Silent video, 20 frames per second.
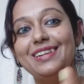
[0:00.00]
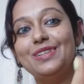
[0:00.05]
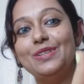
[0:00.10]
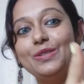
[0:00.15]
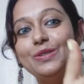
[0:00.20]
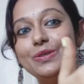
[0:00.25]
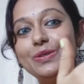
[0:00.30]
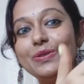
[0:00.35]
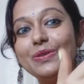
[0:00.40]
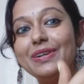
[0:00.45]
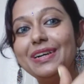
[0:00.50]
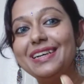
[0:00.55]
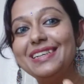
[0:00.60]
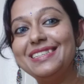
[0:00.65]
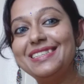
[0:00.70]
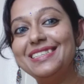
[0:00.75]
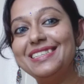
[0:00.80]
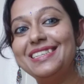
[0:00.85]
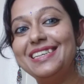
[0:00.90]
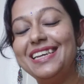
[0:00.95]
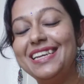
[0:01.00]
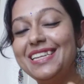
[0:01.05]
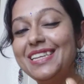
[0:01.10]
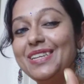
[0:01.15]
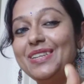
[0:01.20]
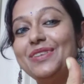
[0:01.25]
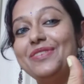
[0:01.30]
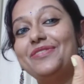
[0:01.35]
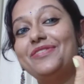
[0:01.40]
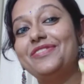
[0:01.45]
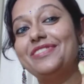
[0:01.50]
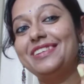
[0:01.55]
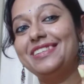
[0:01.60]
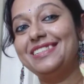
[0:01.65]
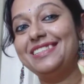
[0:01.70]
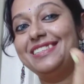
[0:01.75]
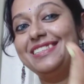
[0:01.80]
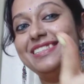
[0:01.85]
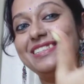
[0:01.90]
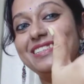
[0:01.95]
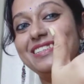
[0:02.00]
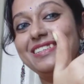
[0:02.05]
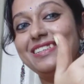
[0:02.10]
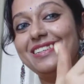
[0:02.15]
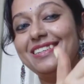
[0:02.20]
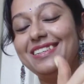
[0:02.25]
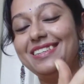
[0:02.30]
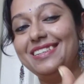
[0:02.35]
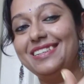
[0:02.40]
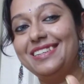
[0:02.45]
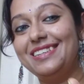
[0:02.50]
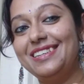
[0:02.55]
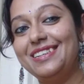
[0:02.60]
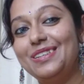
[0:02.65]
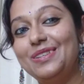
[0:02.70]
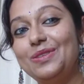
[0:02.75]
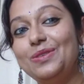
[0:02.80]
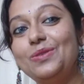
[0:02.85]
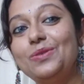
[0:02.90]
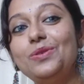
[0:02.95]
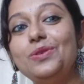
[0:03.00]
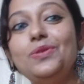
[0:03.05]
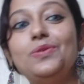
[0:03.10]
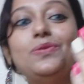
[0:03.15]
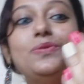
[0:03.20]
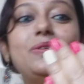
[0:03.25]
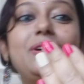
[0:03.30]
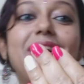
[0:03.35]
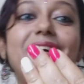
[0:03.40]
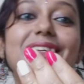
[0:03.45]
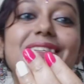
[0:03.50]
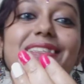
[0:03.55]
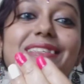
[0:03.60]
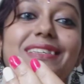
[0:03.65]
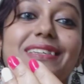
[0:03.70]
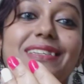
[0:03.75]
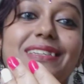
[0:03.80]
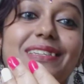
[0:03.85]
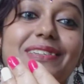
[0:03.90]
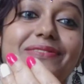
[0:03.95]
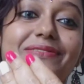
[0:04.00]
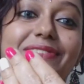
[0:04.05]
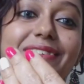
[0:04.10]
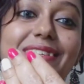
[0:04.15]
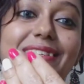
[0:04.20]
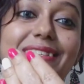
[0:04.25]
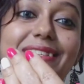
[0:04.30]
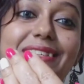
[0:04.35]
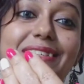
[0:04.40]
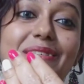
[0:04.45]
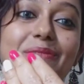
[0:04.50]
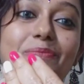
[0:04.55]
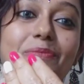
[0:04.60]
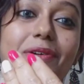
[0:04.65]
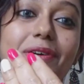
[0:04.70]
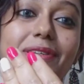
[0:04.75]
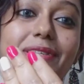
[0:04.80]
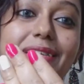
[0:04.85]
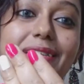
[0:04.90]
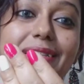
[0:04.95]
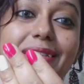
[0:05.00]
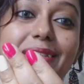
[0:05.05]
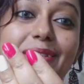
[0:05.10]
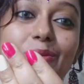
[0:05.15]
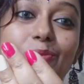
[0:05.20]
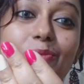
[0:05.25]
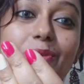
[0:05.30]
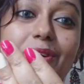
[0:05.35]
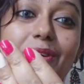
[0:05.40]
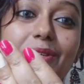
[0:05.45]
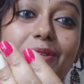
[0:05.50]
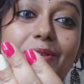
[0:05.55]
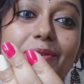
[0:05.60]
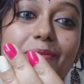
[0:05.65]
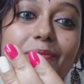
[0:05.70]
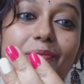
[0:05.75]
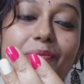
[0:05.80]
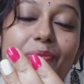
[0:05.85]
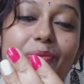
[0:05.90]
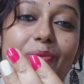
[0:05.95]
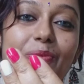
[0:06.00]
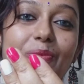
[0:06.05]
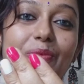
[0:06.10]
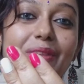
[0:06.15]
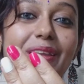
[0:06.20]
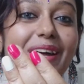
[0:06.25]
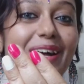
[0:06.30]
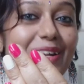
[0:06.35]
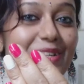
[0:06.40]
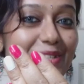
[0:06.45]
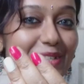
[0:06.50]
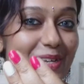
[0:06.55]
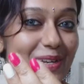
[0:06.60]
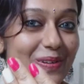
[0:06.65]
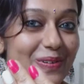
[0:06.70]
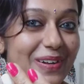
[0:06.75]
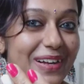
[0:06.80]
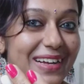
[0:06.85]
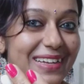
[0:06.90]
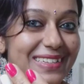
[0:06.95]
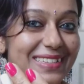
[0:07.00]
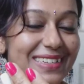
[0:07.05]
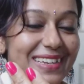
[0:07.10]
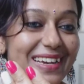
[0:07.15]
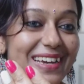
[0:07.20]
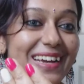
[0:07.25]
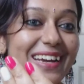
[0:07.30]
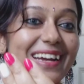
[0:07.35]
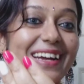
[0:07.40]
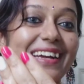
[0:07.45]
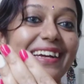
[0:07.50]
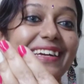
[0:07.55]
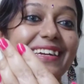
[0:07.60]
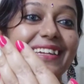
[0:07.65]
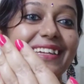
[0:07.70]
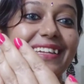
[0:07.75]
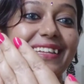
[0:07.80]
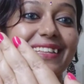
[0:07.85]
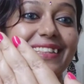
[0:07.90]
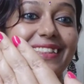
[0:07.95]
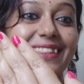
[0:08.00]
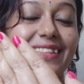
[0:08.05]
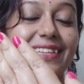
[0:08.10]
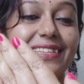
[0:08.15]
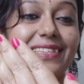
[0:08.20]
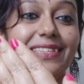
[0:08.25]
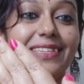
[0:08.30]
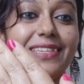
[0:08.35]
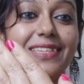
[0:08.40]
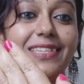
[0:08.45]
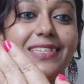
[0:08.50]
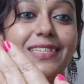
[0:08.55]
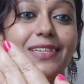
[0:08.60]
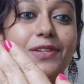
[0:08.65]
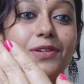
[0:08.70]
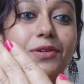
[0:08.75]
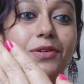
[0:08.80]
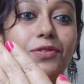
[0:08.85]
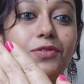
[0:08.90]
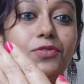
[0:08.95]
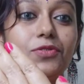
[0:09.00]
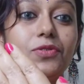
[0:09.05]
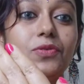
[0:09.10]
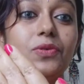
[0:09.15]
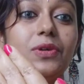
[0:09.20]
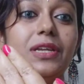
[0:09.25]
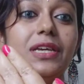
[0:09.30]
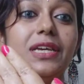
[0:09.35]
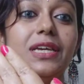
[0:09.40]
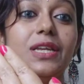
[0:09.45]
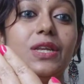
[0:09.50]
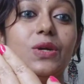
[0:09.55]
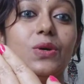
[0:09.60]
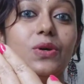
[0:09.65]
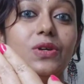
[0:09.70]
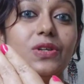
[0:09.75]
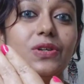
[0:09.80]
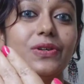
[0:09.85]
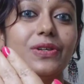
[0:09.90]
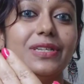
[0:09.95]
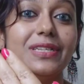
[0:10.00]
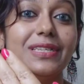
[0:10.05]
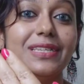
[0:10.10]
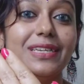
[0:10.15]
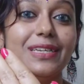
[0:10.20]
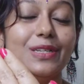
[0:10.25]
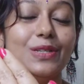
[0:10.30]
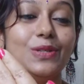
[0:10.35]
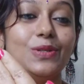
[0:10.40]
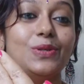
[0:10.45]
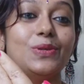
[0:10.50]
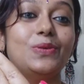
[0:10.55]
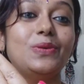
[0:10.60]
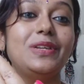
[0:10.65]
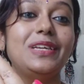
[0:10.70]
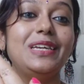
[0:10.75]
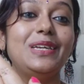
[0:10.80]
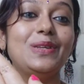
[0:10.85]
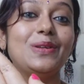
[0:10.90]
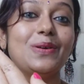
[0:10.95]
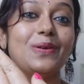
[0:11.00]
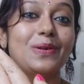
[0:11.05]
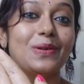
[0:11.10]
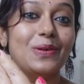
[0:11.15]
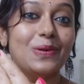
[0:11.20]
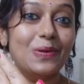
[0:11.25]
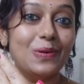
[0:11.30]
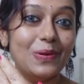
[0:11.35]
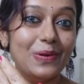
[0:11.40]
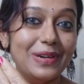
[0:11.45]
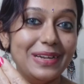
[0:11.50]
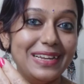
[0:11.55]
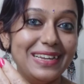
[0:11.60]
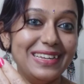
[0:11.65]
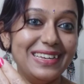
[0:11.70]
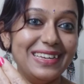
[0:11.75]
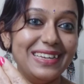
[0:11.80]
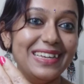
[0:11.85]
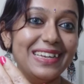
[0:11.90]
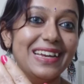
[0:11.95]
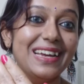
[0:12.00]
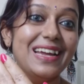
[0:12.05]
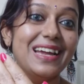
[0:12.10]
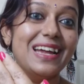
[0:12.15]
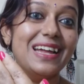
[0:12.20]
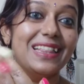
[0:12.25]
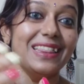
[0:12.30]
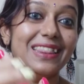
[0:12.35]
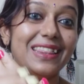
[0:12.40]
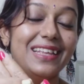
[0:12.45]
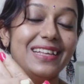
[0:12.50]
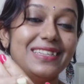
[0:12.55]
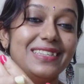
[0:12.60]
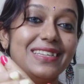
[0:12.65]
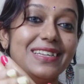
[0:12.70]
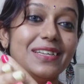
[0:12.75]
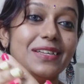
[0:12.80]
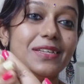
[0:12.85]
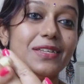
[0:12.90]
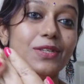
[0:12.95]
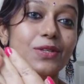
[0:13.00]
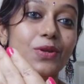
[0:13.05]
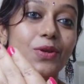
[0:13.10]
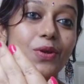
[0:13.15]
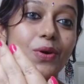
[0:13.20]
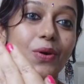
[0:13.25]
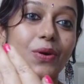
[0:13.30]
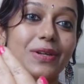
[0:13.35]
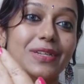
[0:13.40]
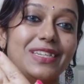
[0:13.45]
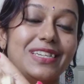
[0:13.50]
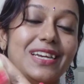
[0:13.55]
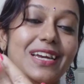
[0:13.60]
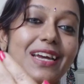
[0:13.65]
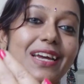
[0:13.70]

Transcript: Do you guys see any difference? Do you guys see any difference, this part and this part? I'll tell you guys, this is truly non-greasy, truly non-oily. This is not.